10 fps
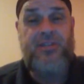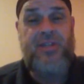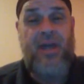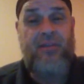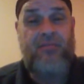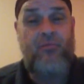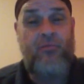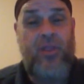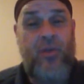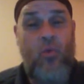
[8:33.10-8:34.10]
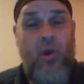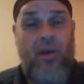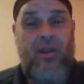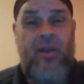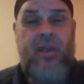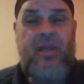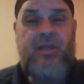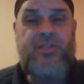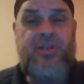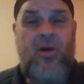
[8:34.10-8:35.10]
not really work.
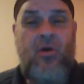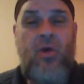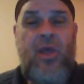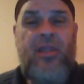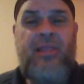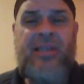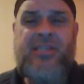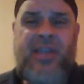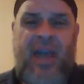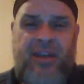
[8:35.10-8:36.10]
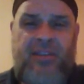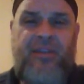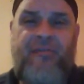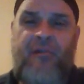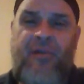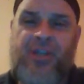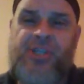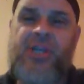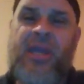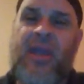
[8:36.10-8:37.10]
So let's kind of
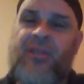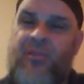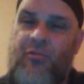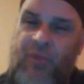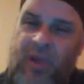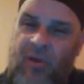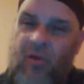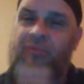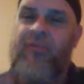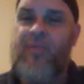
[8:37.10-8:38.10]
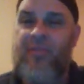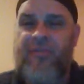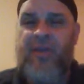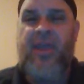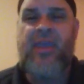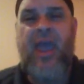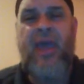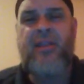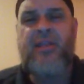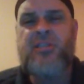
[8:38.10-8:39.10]
differentiate the real from the fake,
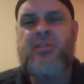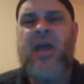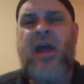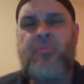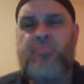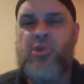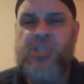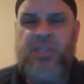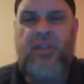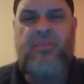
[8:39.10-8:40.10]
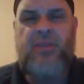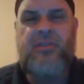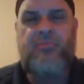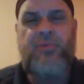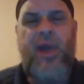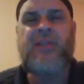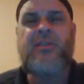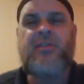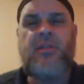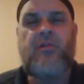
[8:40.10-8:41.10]
and let's kind of push the limits in
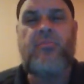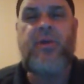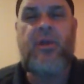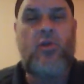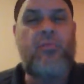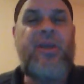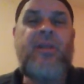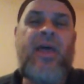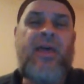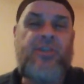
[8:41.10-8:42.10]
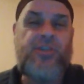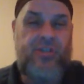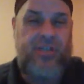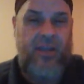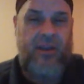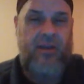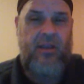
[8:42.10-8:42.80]
practice a little bit. You'll be glad that you did.